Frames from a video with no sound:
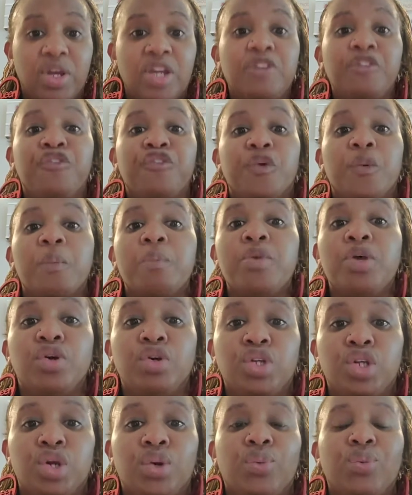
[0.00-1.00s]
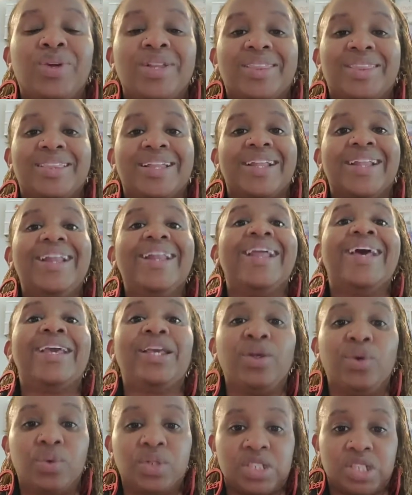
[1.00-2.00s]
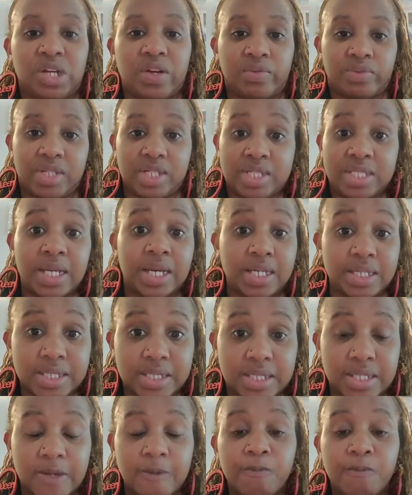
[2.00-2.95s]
and familiar with the language of the test.